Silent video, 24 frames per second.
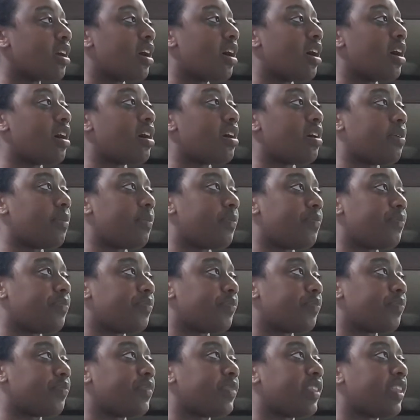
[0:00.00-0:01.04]
Um,
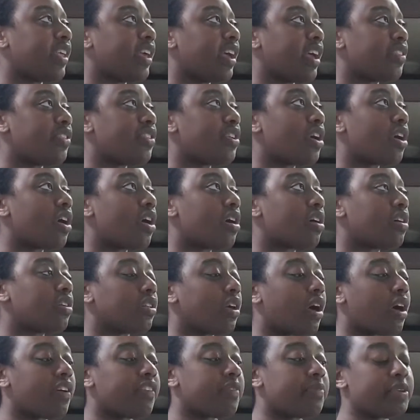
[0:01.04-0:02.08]
and there are a
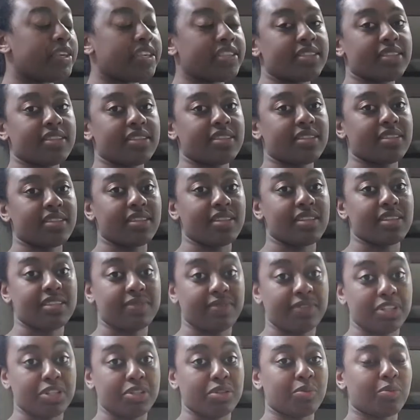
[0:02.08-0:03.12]
lot of pieces to this
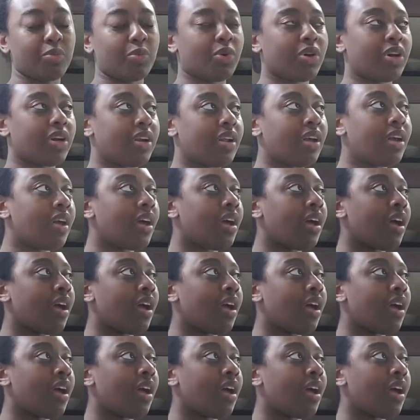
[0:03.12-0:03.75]
vision board